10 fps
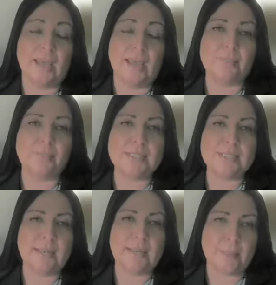and
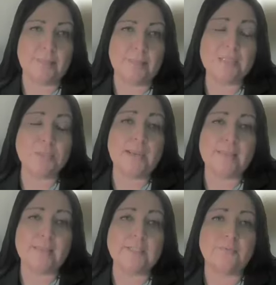representing in the best way
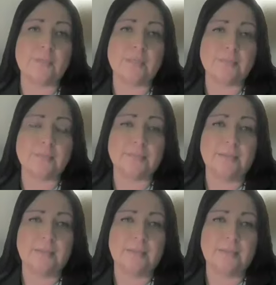in this field.